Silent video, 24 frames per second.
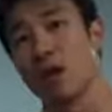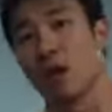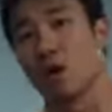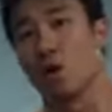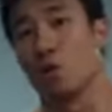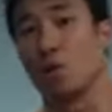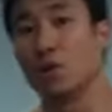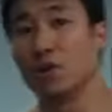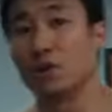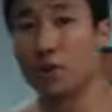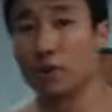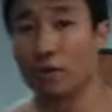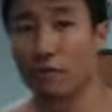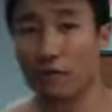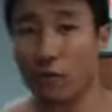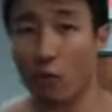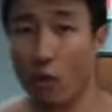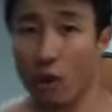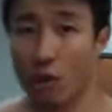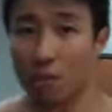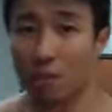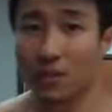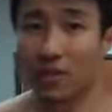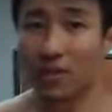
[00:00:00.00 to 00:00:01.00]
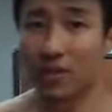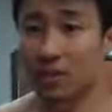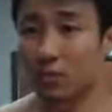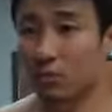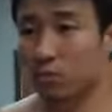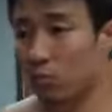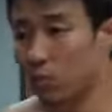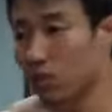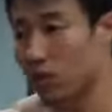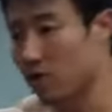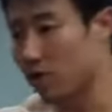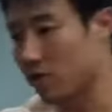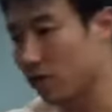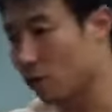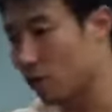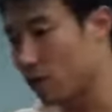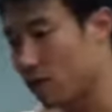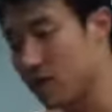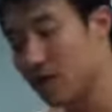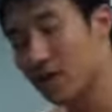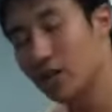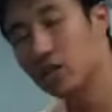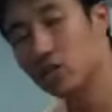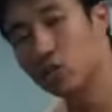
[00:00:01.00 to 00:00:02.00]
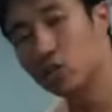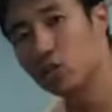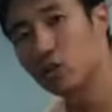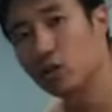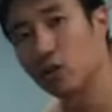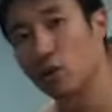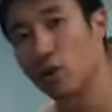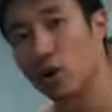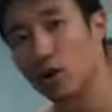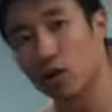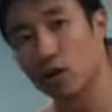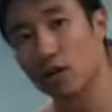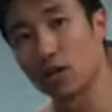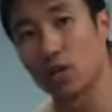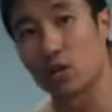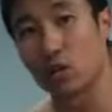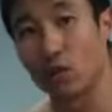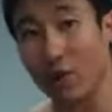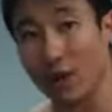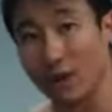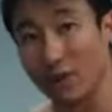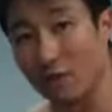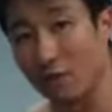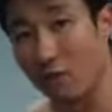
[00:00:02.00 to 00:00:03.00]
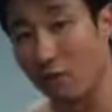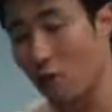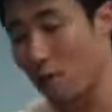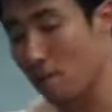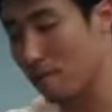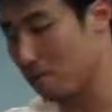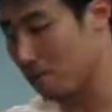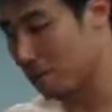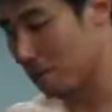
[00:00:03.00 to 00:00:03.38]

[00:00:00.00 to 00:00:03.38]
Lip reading: When your form is, when you can do correct form,